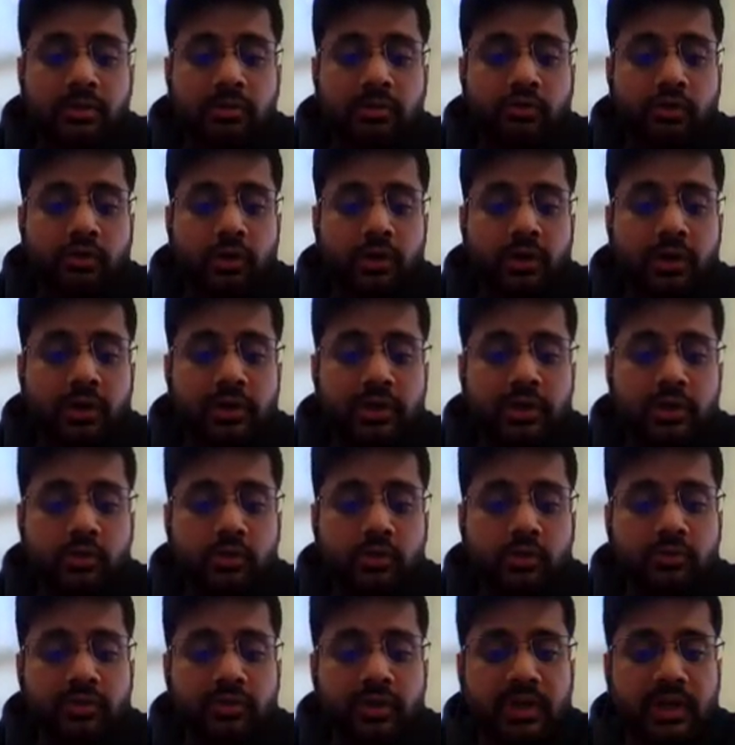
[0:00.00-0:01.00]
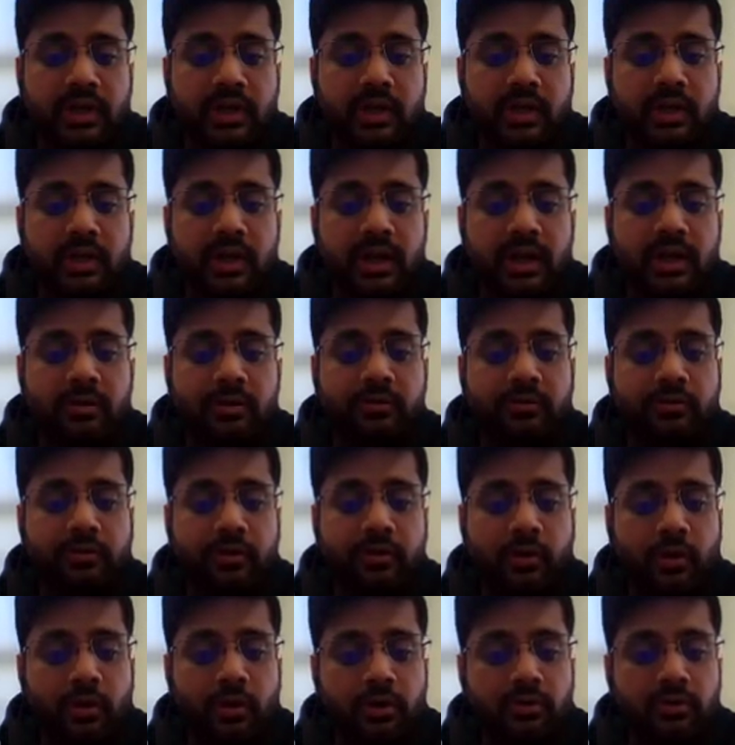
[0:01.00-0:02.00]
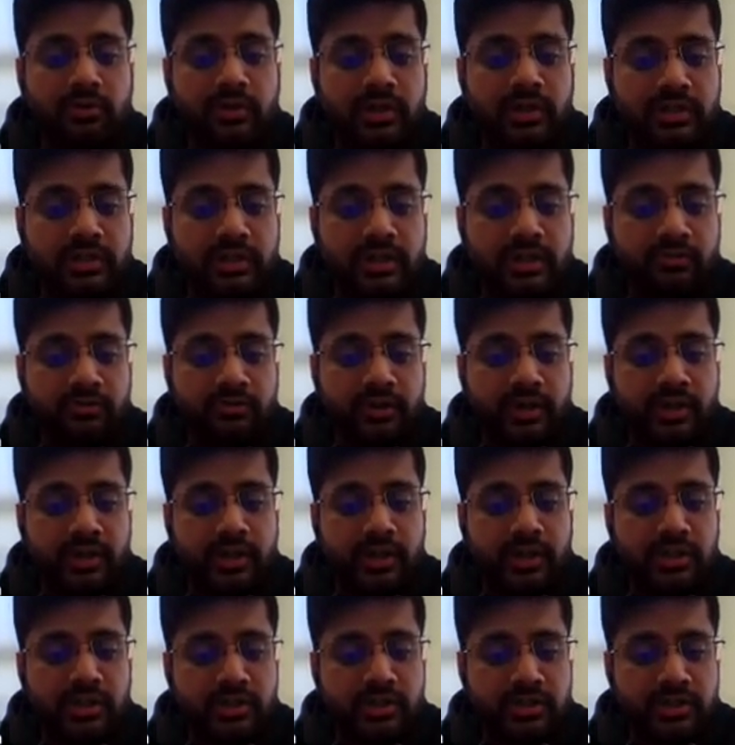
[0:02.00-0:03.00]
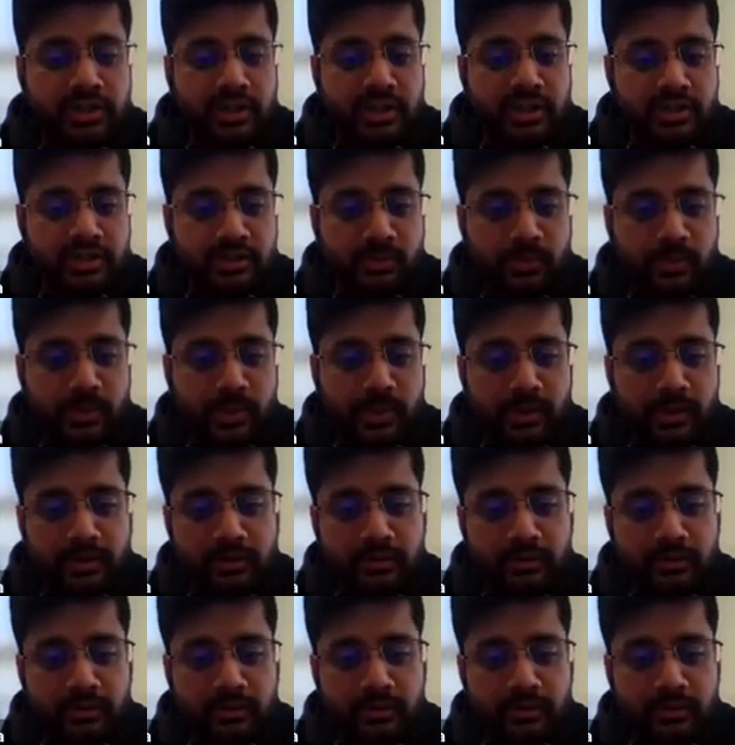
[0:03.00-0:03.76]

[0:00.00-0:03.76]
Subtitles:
For a queue, we can have all of these configurations as well.